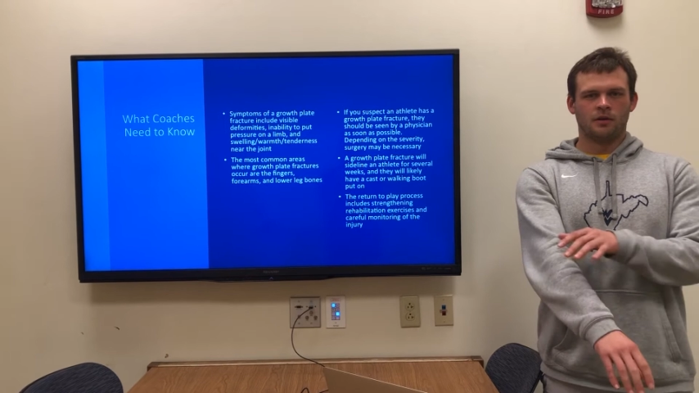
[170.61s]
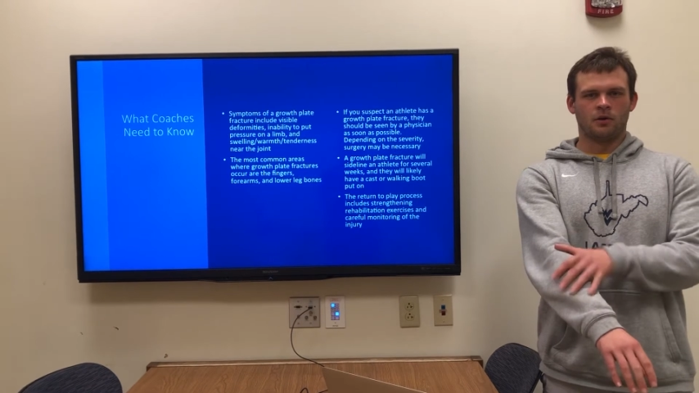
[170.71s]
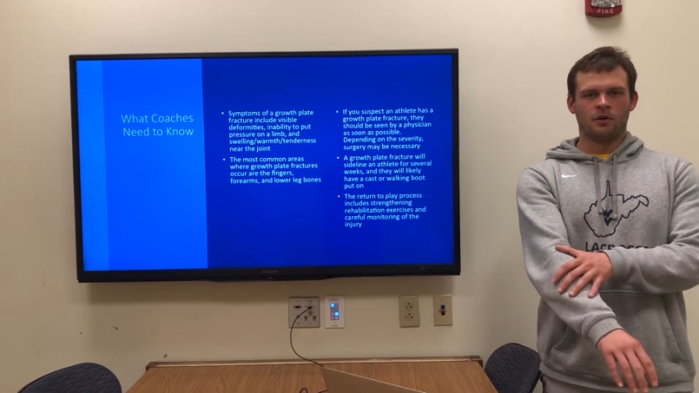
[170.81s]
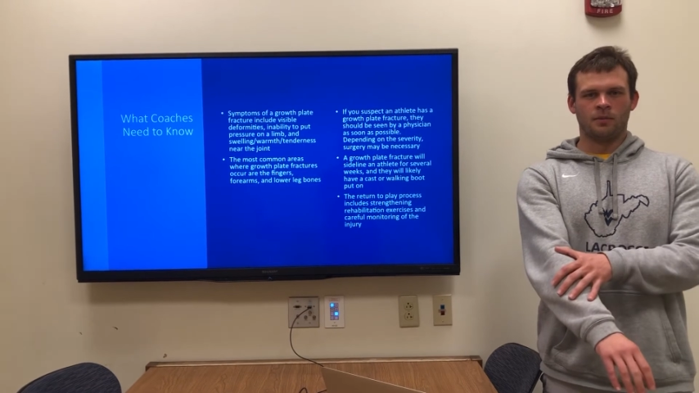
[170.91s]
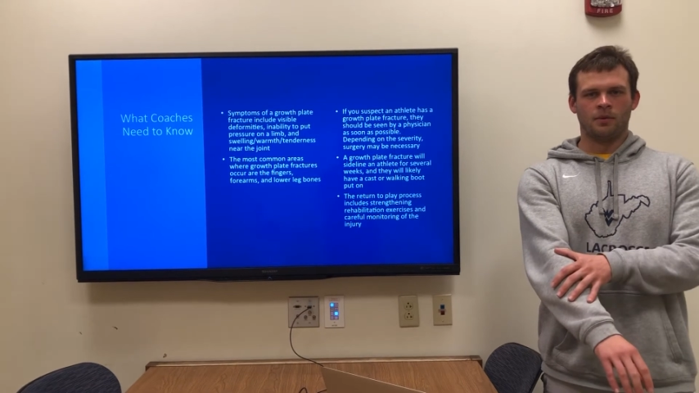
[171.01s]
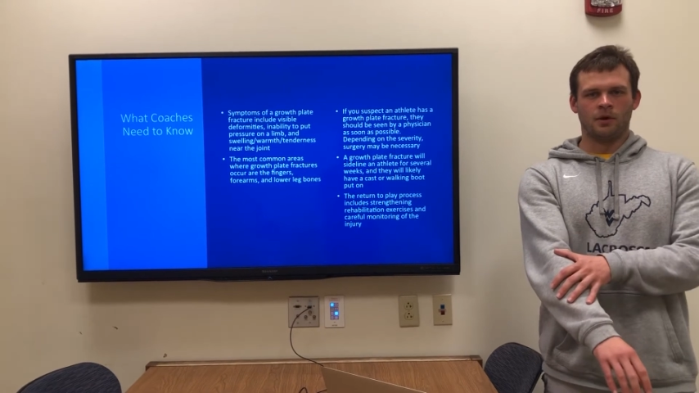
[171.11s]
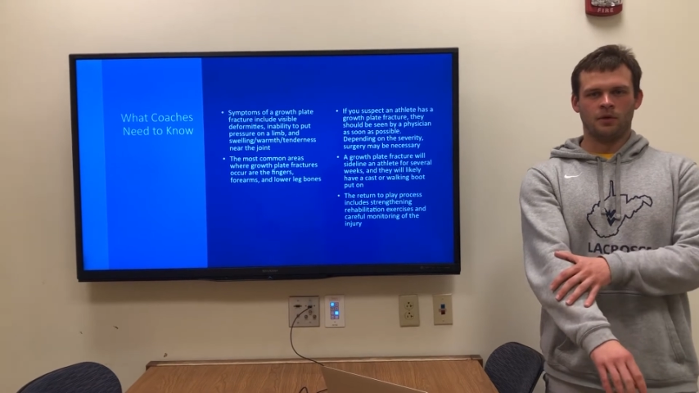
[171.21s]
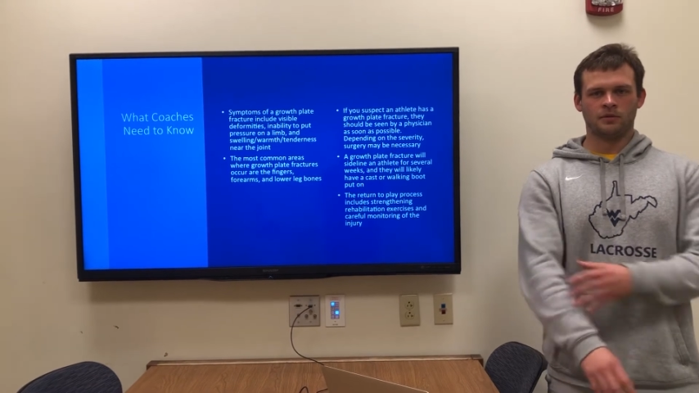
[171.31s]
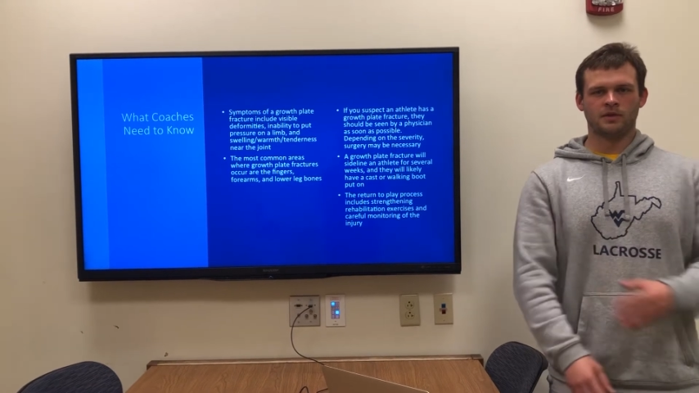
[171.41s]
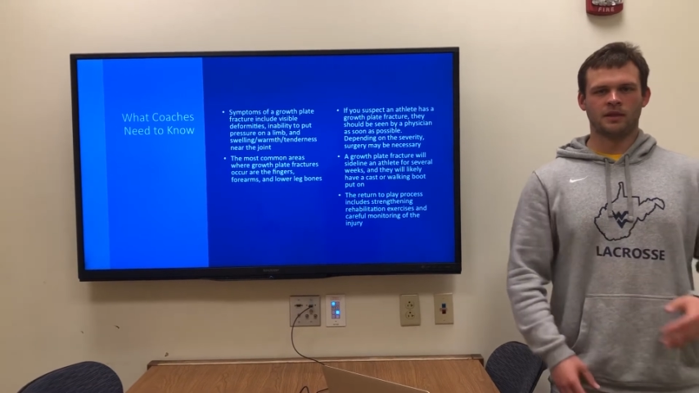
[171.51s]
arm
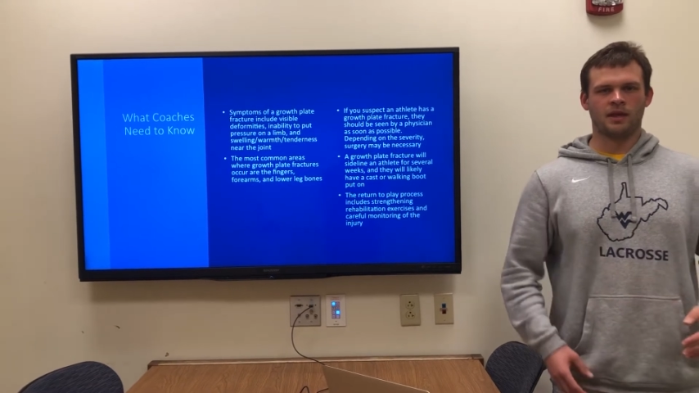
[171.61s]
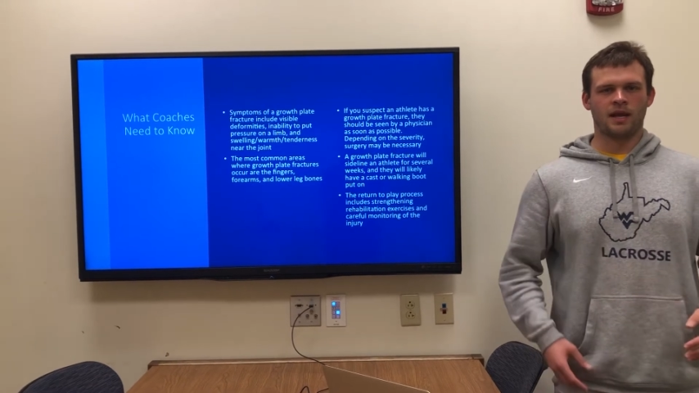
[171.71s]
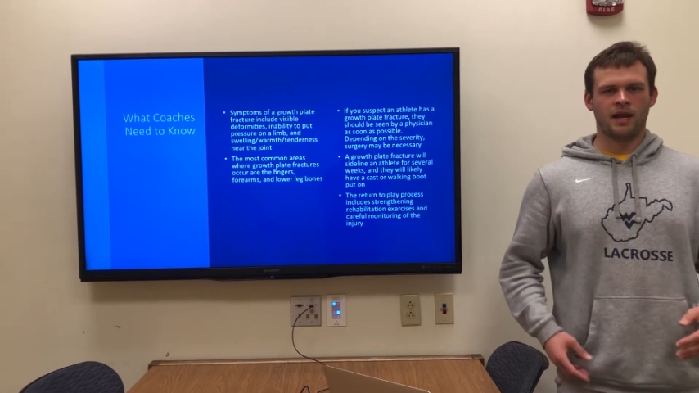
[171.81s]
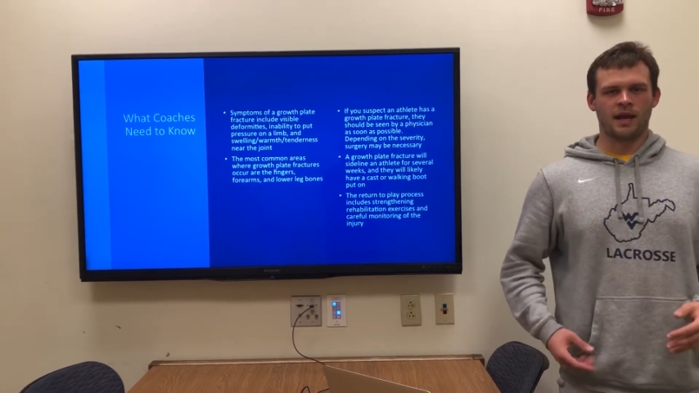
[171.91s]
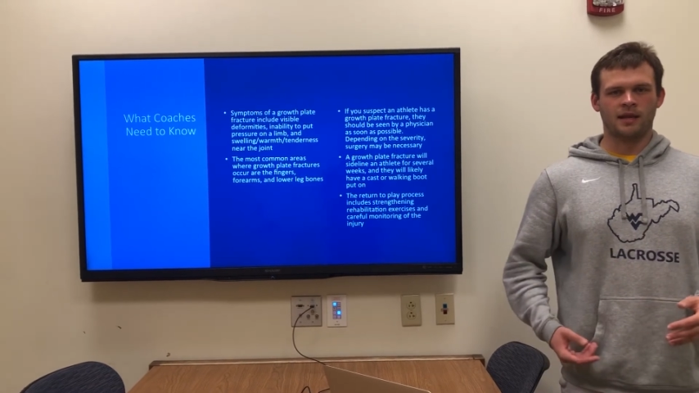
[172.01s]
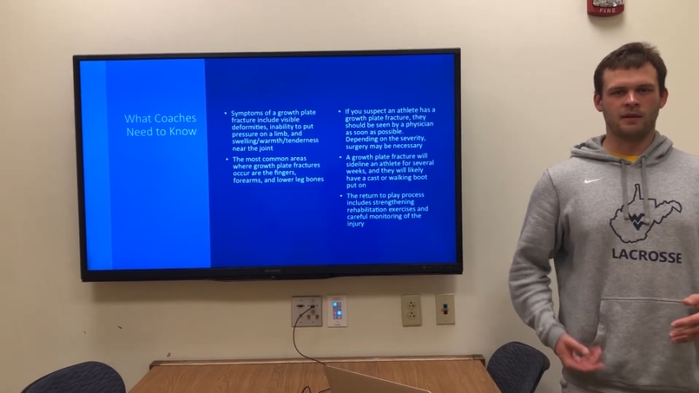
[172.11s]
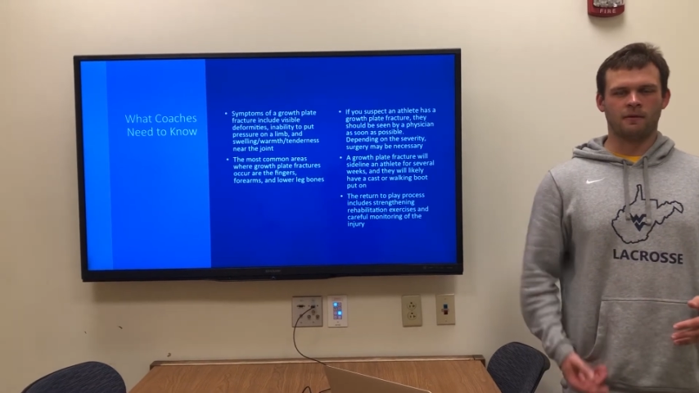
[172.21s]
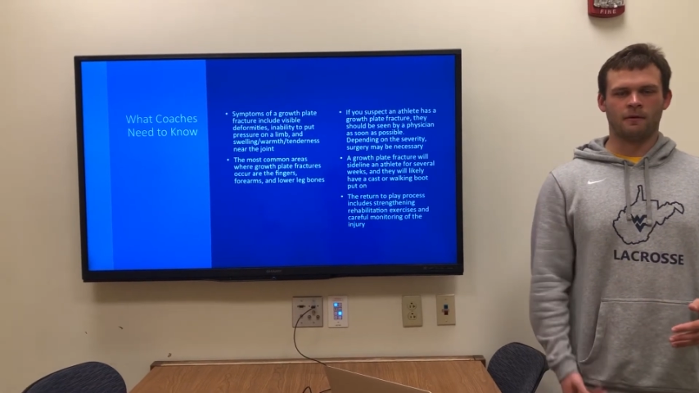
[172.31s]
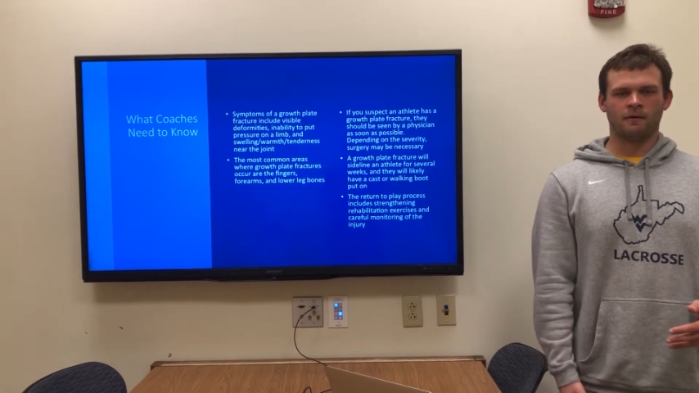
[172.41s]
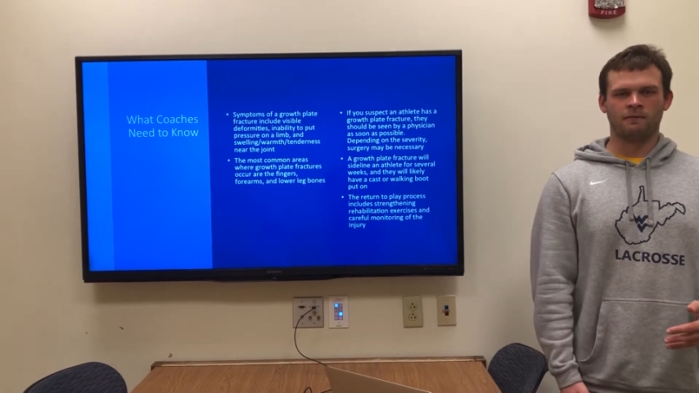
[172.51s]
bones, and
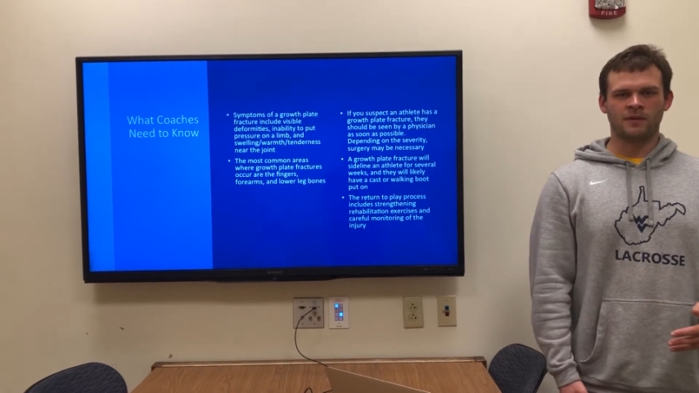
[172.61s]
the